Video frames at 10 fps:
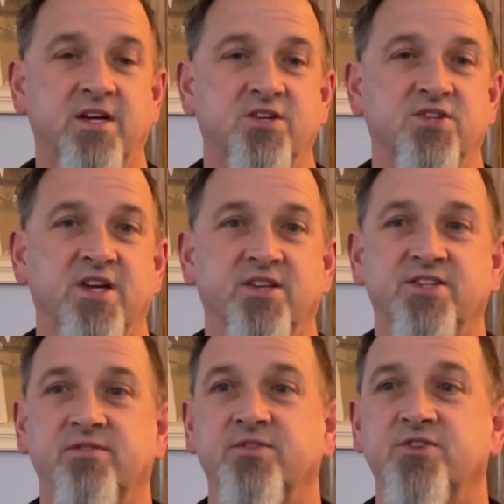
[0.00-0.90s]
She had
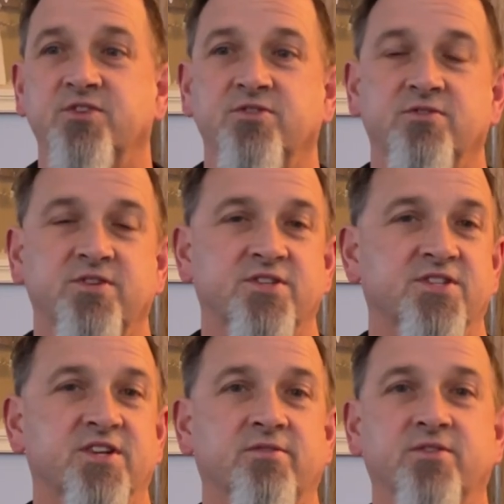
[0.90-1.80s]
several surgeries and
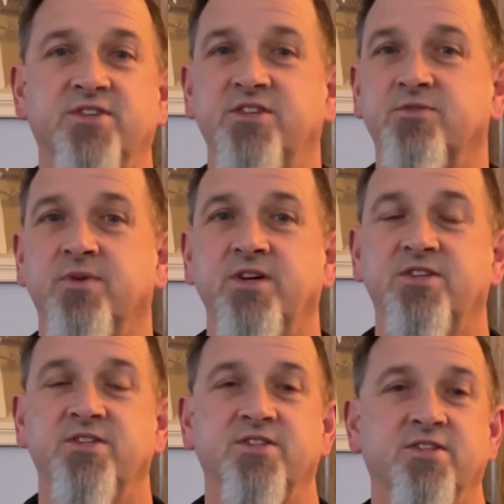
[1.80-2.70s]
several
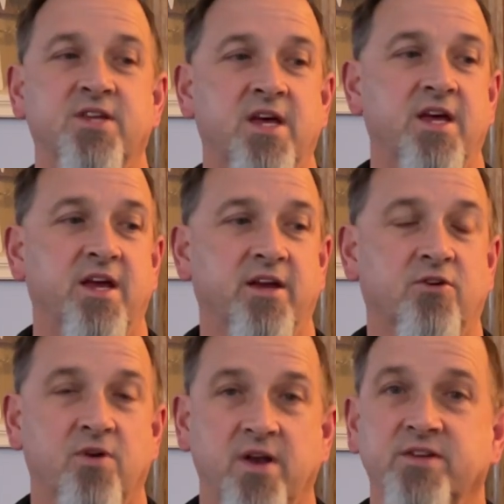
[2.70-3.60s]
situations and
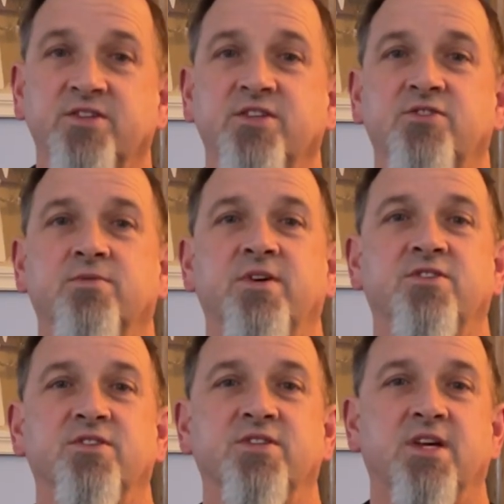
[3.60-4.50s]
chronic
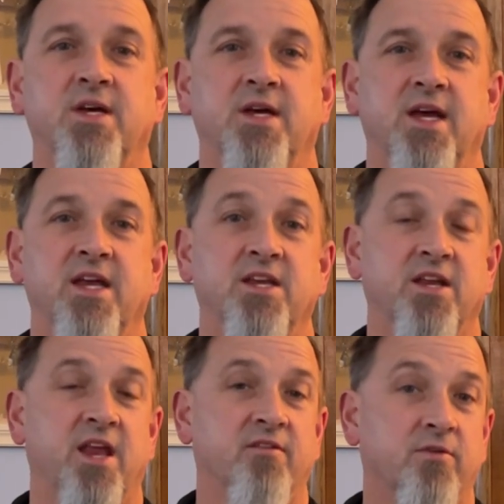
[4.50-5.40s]
situations, and
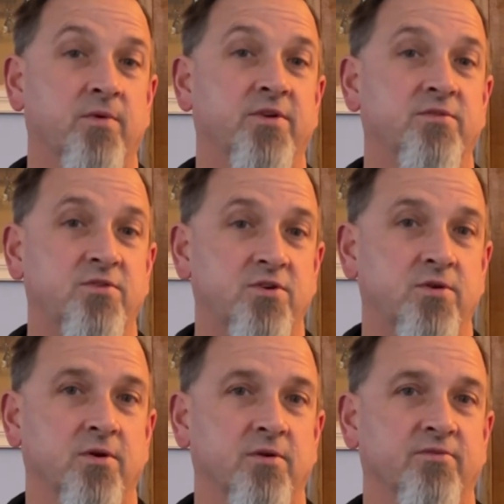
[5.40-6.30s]
yet everyone who knew
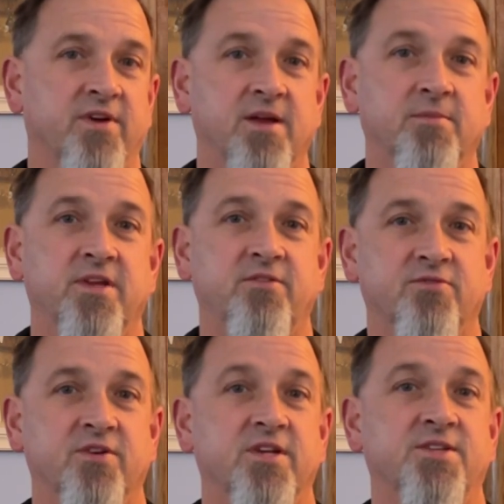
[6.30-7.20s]
her, family,
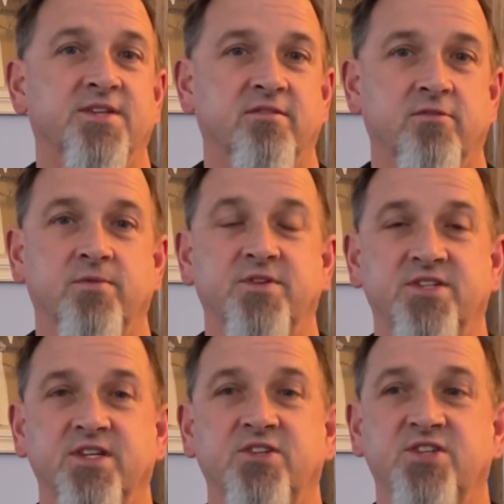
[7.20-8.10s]
friends, everyone
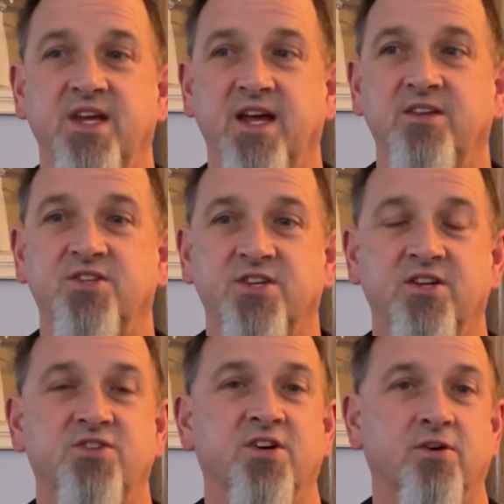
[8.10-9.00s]
said she had
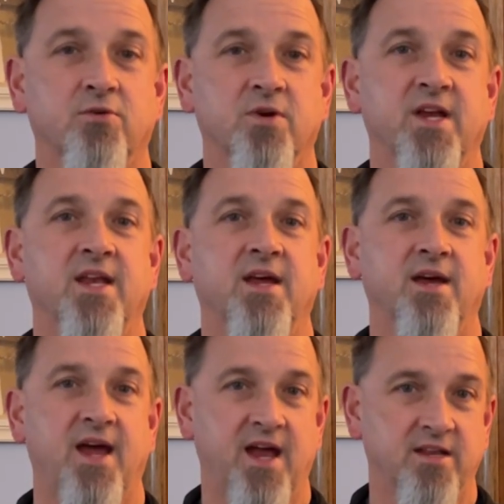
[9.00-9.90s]
such a great
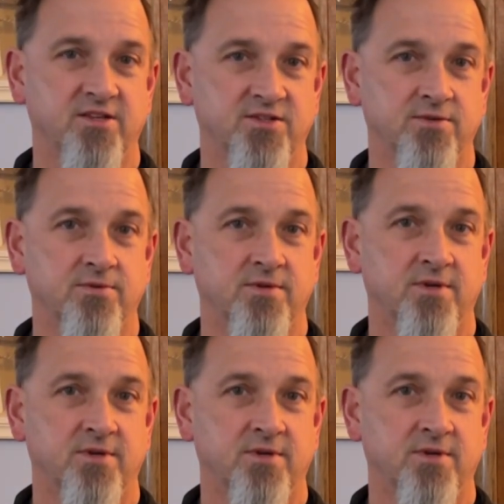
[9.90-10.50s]
attitude.